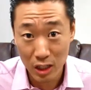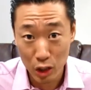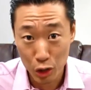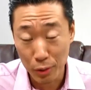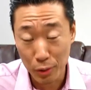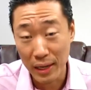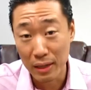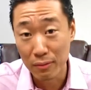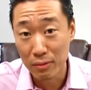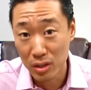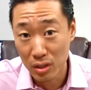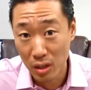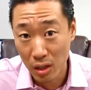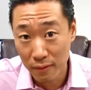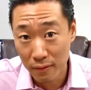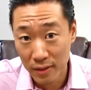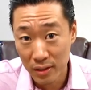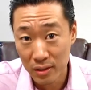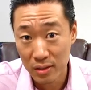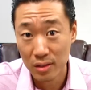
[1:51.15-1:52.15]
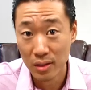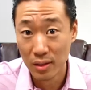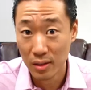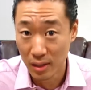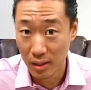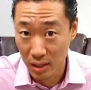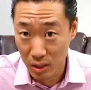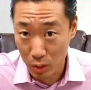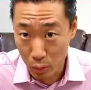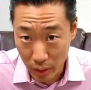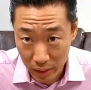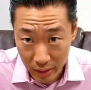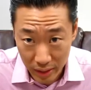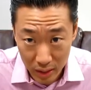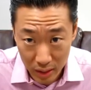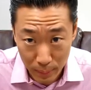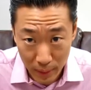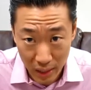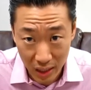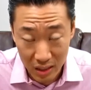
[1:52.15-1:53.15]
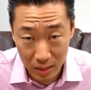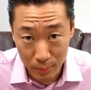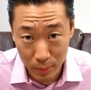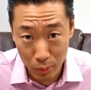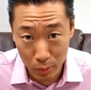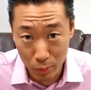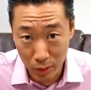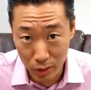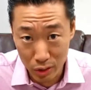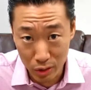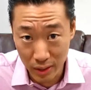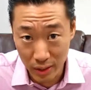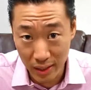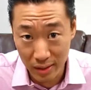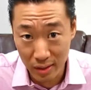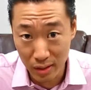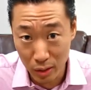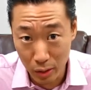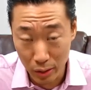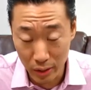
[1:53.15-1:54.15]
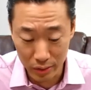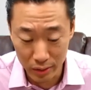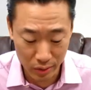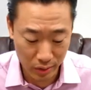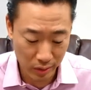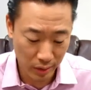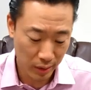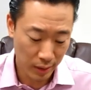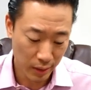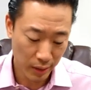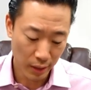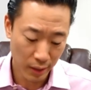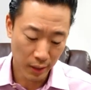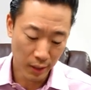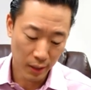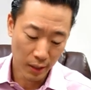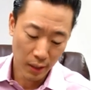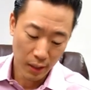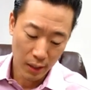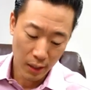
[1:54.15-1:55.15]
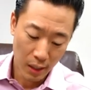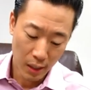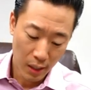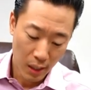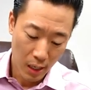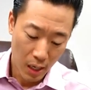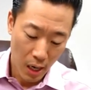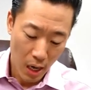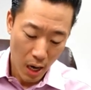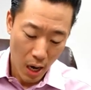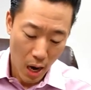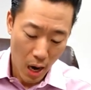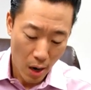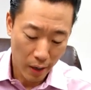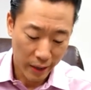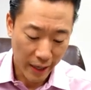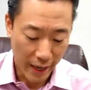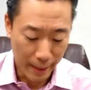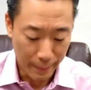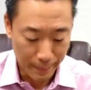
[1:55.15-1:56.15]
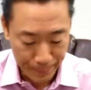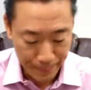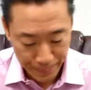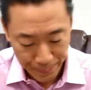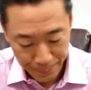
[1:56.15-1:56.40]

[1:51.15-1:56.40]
Try to resolve this as quickly as possible once you get the notice. Okay.